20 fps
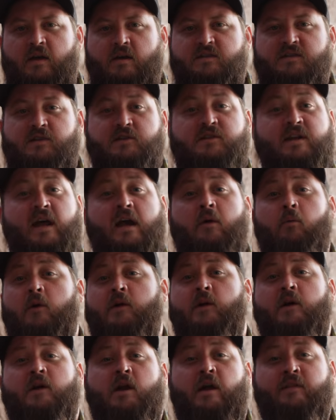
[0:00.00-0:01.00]
So today we're
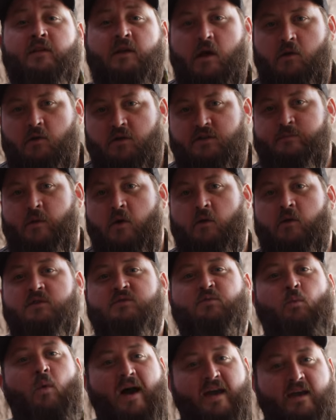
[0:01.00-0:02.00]
cooking on the Yoder
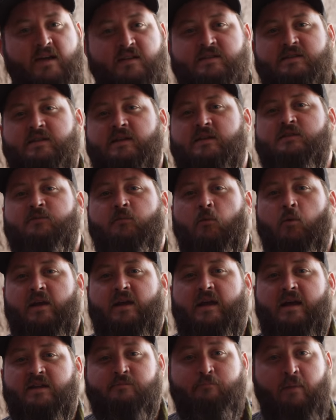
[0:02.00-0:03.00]
Smokers
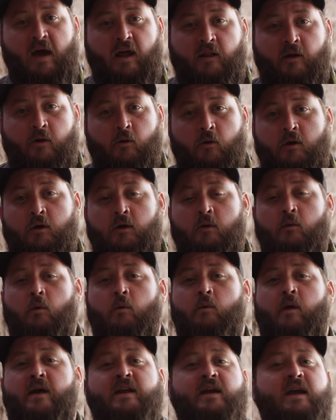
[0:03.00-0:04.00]
YS640S pellet grill.
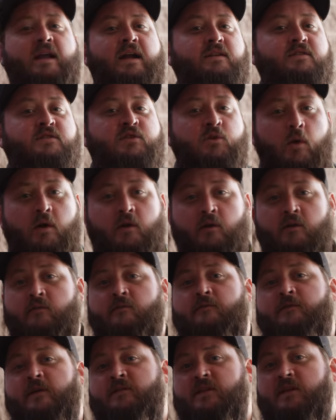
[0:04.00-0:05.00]
We're running it at
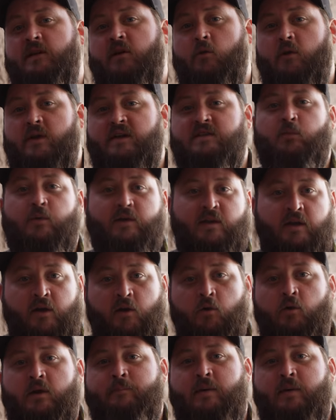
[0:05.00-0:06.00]
250 degrees with hickory